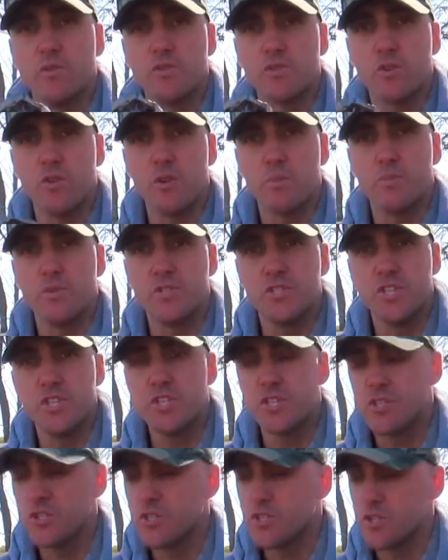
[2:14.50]
sort of
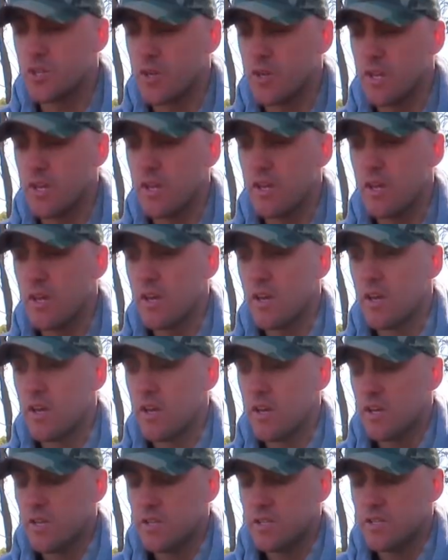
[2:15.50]
position shooting.
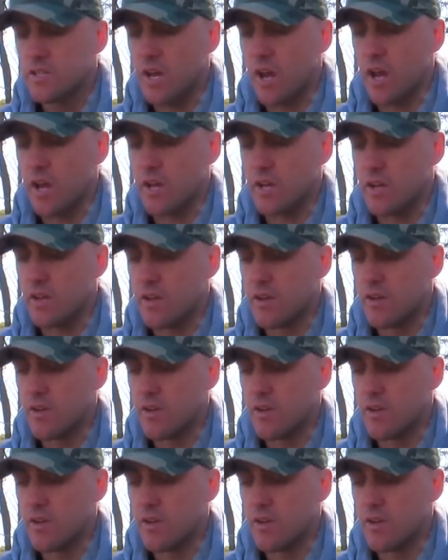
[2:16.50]
So